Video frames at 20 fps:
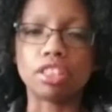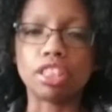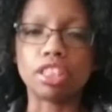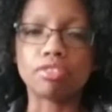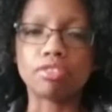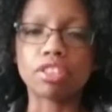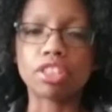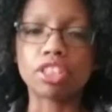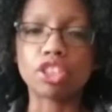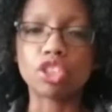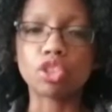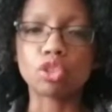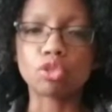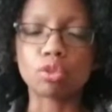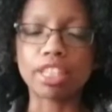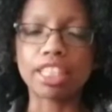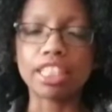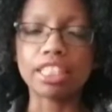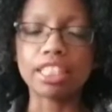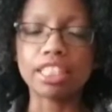different
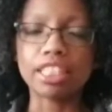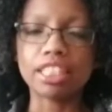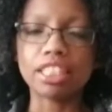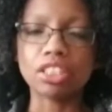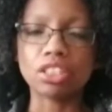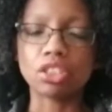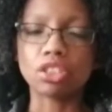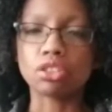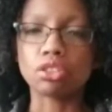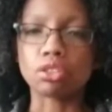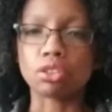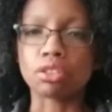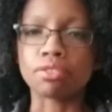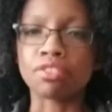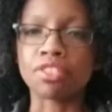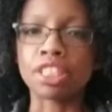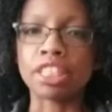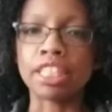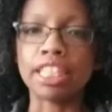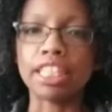trainings and
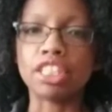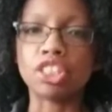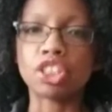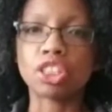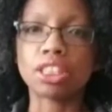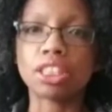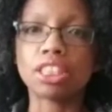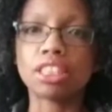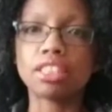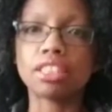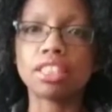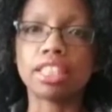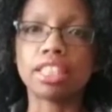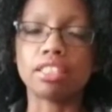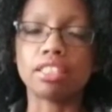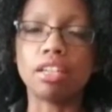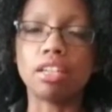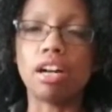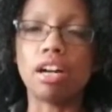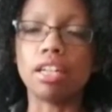certifications
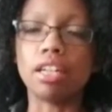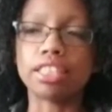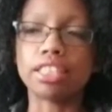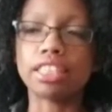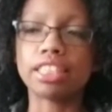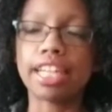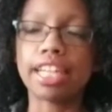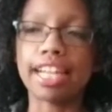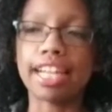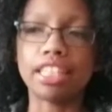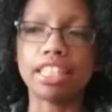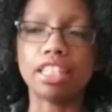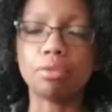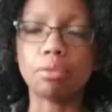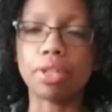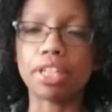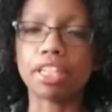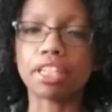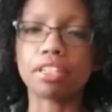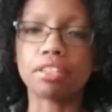can cost
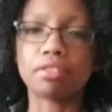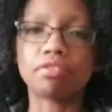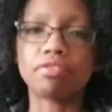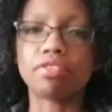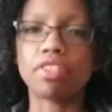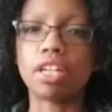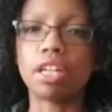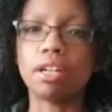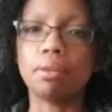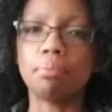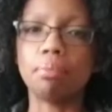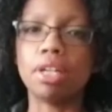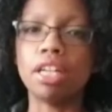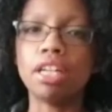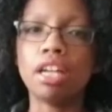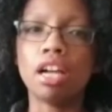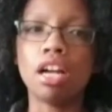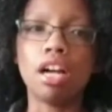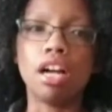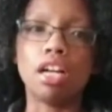anywhere from
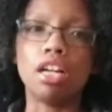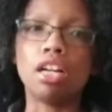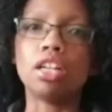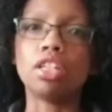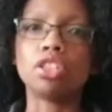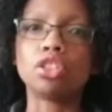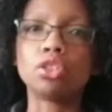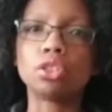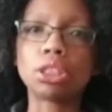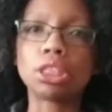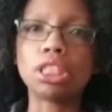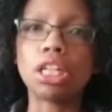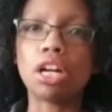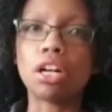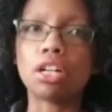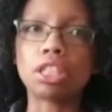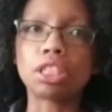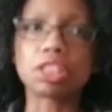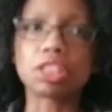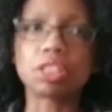
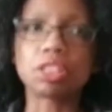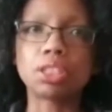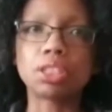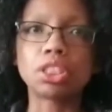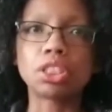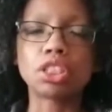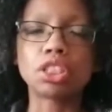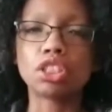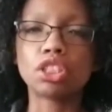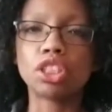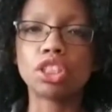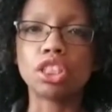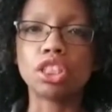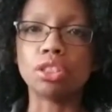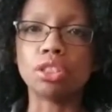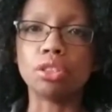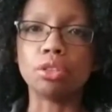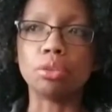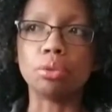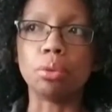$100
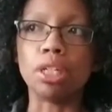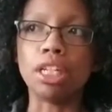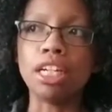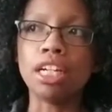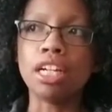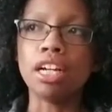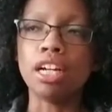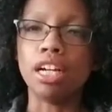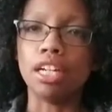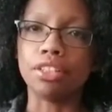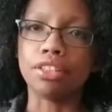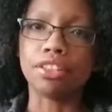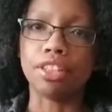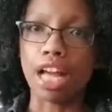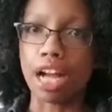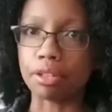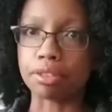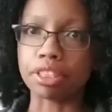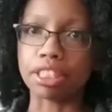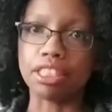to
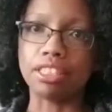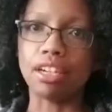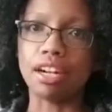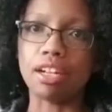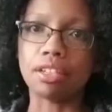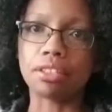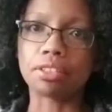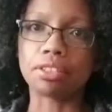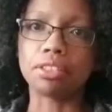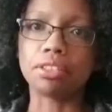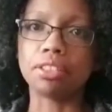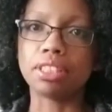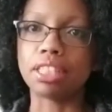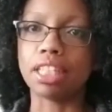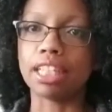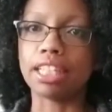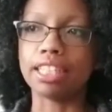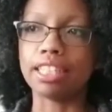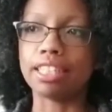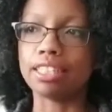$1,000,
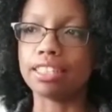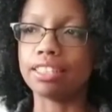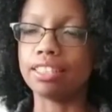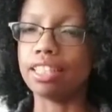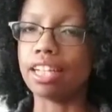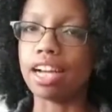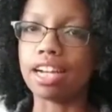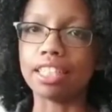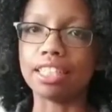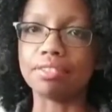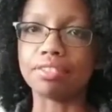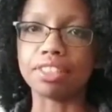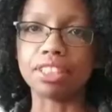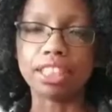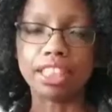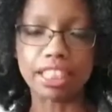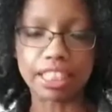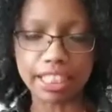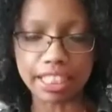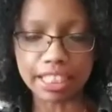like, not even
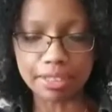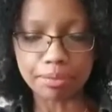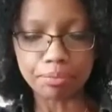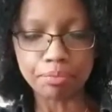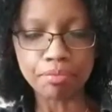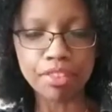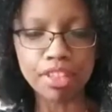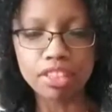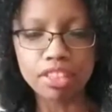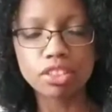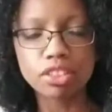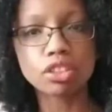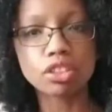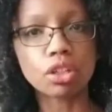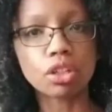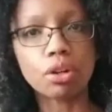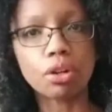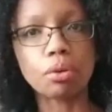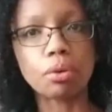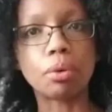kidding.
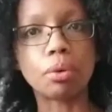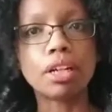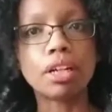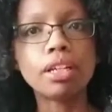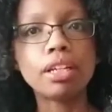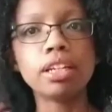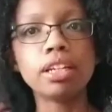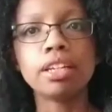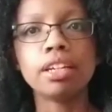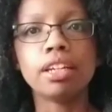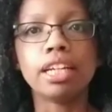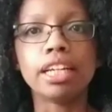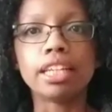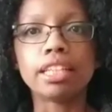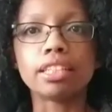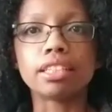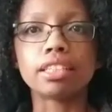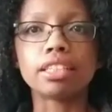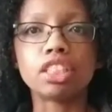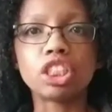So
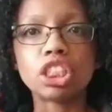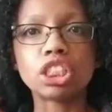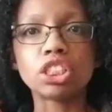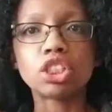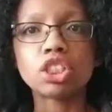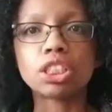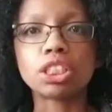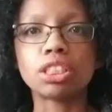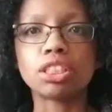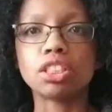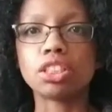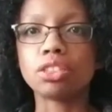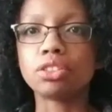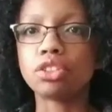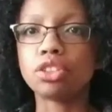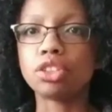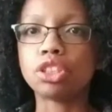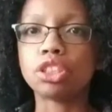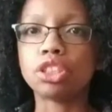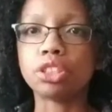in addition
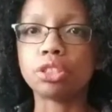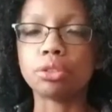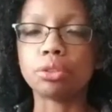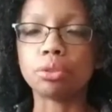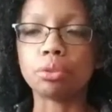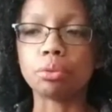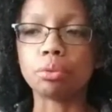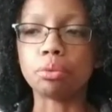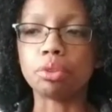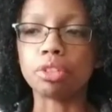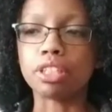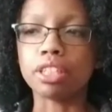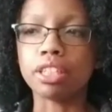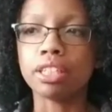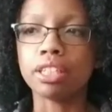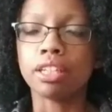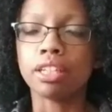to